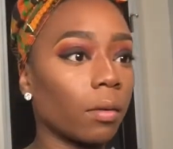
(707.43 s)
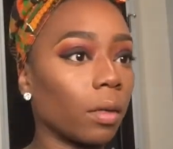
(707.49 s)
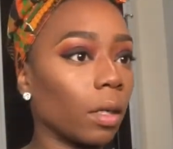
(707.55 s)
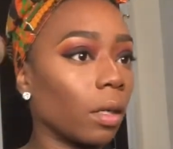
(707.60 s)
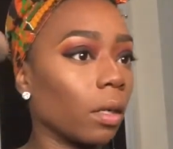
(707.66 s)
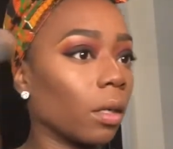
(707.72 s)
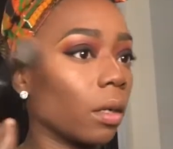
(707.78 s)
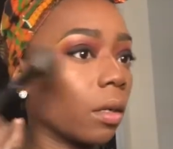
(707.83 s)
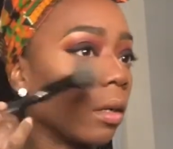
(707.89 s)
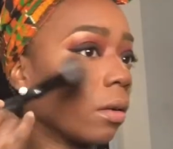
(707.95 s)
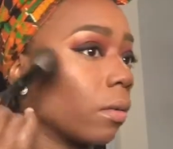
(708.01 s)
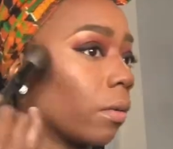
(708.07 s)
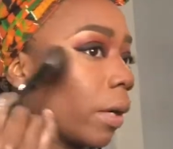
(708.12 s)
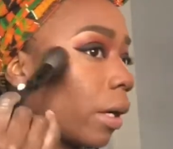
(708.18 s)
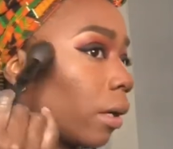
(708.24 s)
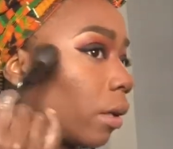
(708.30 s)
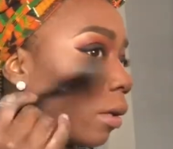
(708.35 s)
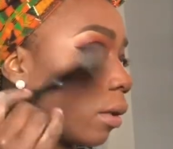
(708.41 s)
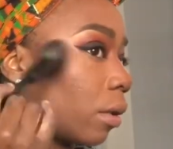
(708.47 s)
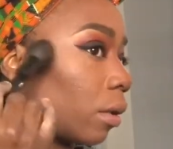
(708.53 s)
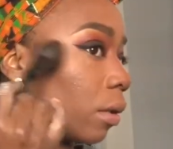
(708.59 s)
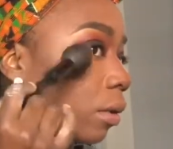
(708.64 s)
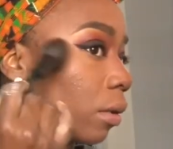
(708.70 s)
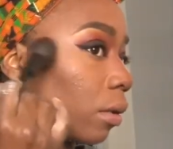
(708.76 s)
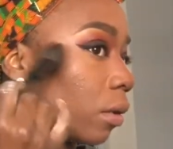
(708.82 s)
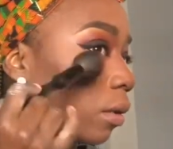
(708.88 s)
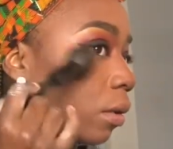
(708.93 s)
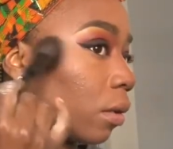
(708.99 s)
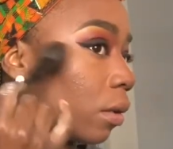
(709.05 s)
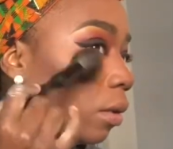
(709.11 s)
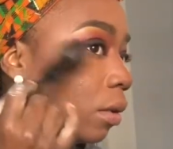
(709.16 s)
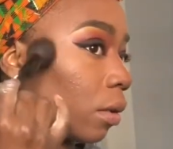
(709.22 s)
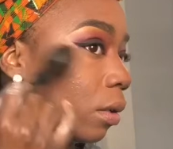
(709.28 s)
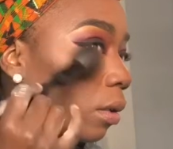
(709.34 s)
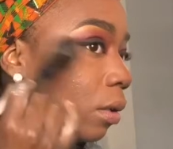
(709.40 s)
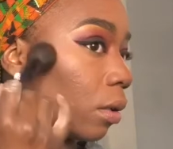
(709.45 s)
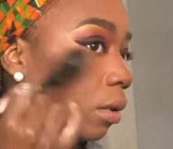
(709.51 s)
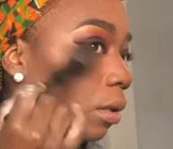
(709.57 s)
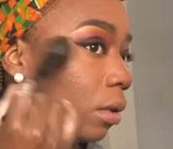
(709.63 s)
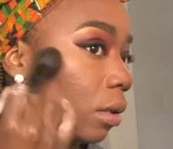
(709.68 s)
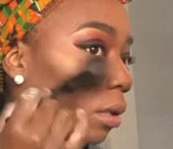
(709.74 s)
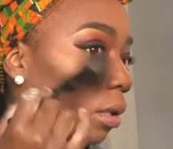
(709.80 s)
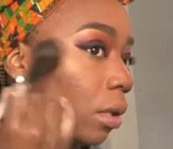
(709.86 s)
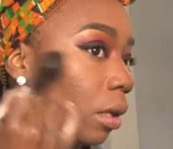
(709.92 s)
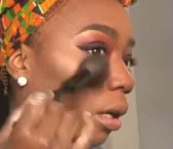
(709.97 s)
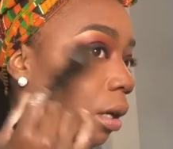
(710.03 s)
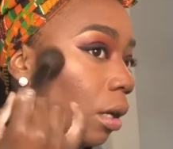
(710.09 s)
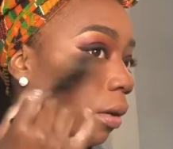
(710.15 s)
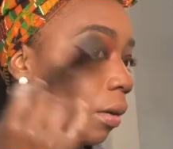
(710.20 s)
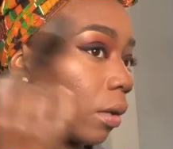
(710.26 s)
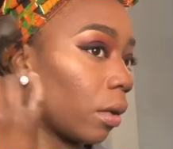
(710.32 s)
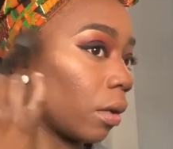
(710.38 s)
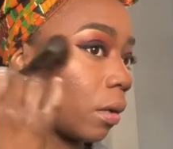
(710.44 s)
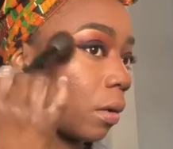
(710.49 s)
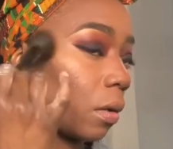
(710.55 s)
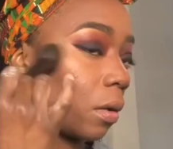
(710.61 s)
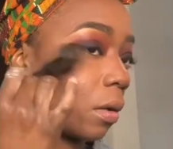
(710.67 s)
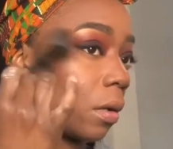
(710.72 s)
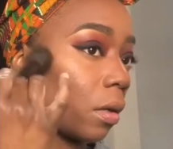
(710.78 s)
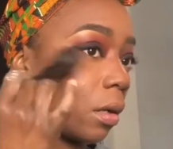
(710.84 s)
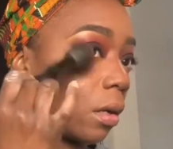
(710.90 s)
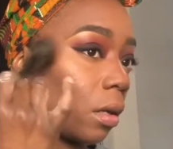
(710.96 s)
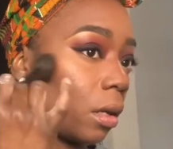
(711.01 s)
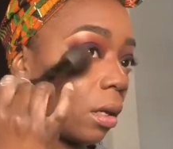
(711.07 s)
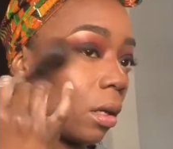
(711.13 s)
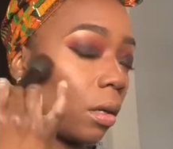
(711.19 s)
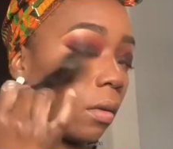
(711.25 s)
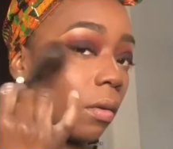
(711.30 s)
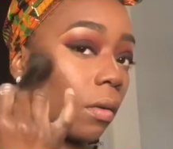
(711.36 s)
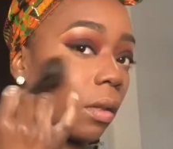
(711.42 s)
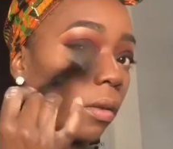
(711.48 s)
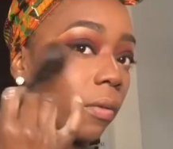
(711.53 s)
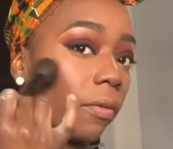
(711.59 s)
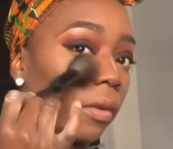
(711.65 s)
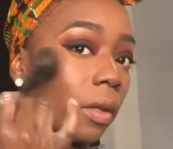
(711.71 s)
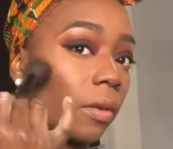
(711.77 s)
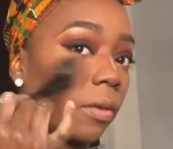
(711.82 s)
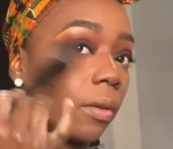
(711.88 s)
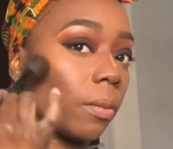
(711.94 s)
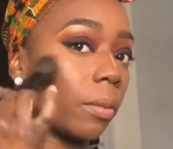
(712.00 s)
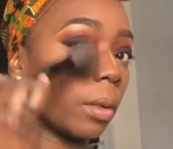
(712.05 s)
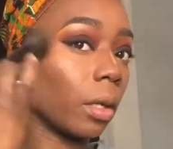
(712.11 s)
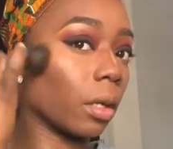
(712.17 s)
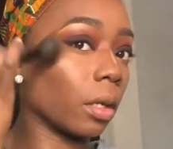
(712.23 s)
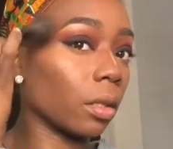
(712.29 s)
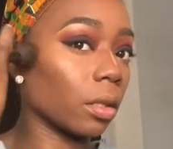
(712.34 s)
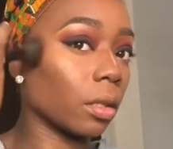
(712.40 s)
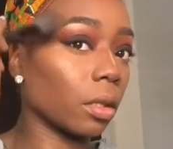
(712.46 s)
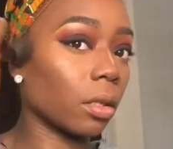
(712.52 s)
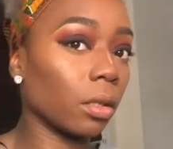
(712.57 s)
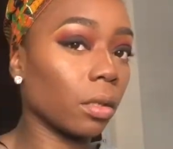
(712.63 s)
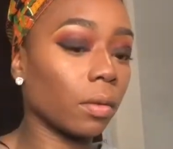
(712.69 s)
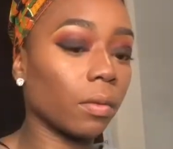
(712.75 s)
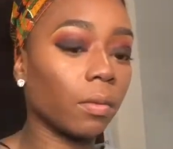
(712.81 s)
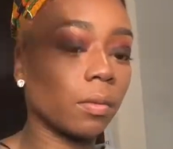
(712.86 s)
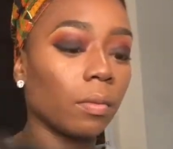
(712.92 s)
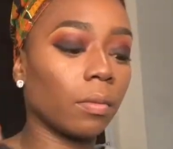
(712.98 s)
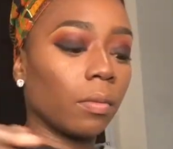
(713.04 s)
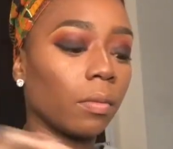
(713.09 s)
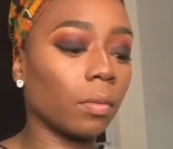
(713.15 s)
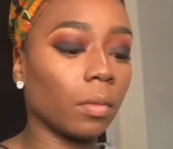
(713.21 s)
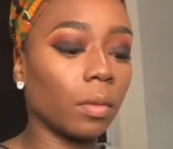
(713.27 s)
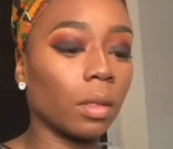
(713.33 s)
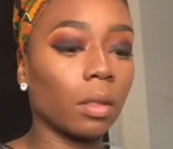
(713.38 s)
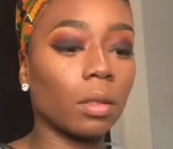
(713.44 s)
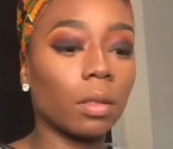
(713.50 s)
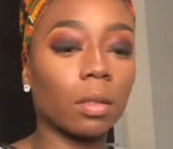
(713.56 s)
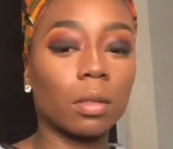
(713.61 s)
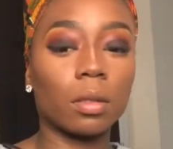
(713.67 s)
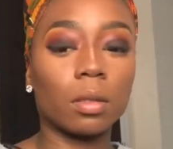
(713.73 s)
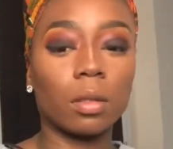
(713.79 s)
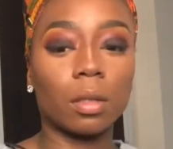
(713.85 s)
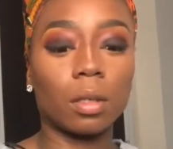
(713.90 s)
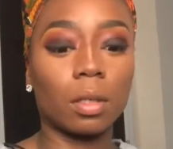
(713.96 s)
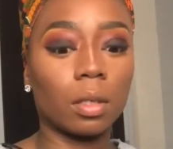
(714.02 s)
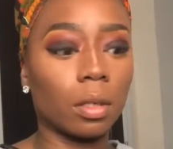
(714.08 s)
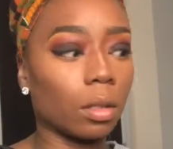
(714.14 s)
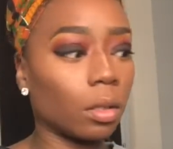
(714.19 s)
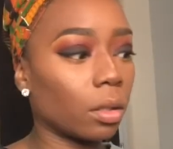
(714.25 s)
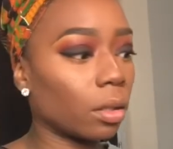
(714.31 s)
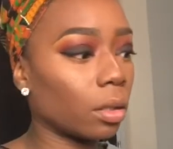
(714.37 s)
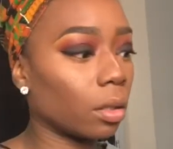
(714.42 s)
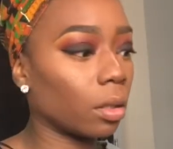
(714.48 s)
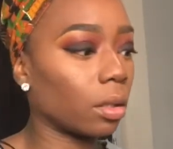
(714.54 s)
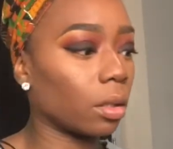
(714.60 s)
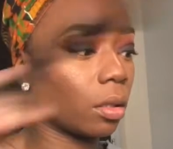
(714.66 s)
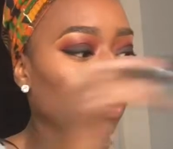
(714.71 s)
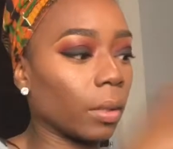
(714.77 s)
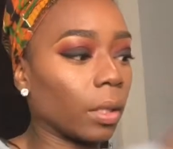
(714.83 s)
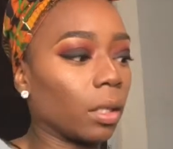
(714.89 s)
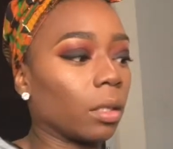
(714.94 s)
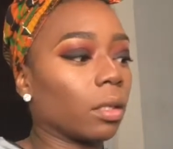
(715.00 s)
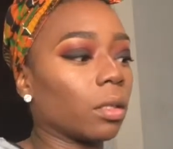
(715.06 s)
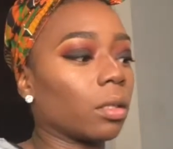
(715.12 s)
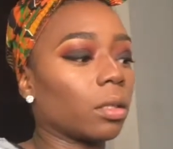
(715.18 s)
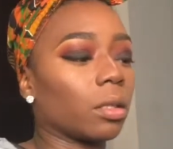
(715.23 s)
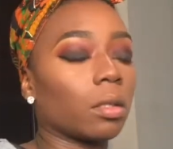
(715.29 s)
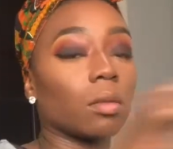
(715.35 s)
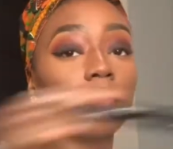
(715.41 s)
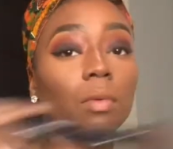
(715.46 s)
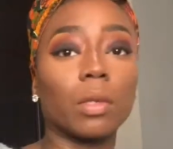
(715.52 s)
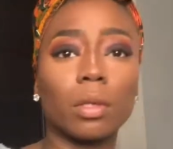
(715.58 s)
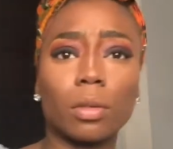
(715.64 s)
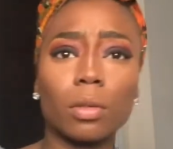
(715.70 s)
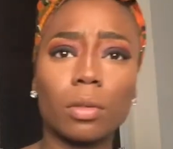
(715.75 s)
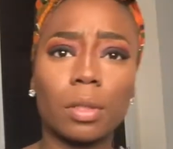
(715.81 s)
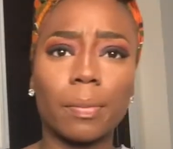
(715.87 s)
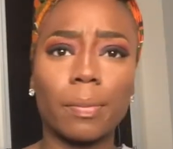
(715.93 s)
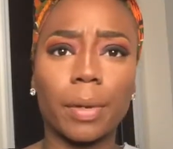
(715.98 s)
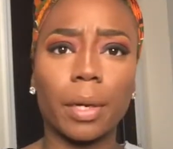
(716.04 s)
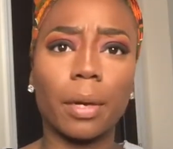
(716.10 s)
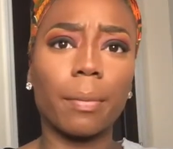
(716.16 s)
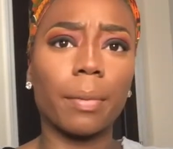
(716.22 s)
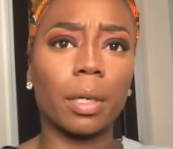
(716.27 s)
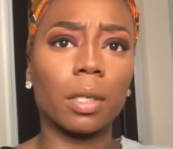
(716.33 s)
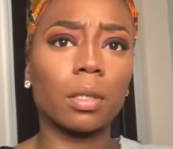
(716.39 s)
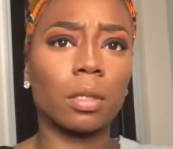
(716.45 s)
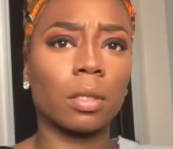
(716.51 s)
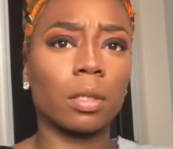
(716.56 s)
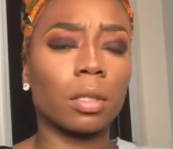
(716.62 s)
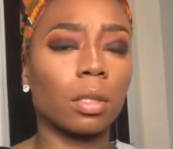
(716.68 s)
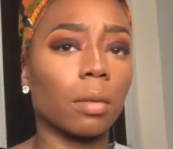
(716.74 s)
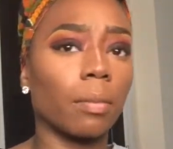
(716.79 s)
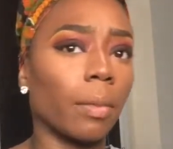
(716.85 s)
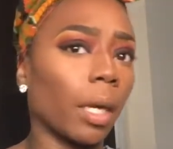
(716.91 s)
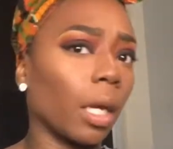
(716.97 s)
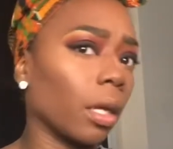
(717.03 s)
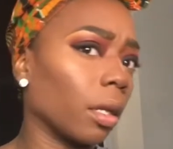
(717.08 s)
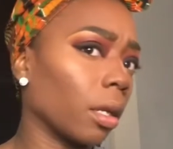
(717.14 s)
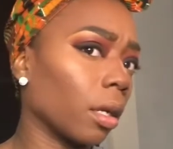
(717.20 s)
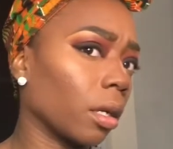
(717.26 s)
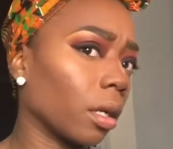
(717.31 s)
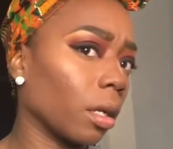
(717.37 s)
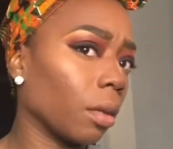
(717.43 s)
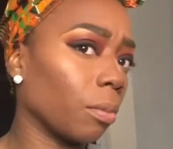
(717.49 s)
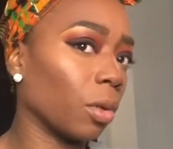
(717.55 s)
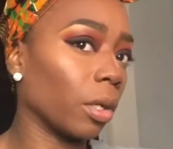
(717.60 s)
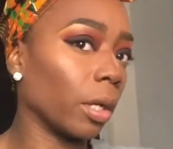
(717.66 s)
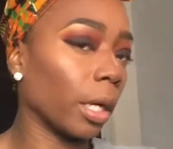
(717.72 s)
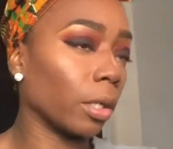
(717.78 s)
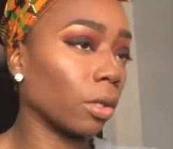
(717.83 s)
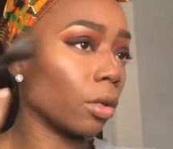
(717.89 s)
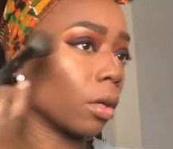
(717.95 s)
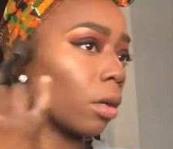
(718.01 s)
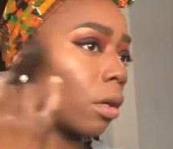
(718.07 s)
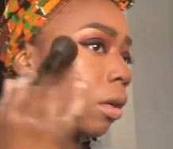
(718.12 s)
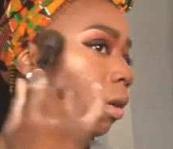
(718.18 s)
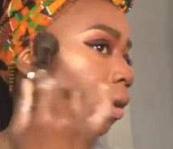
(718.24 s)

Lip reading: I'm gonna go right on the cheek area with a fluffy brush, because this just makes, when you use a bigger brush, it's make it look more natural.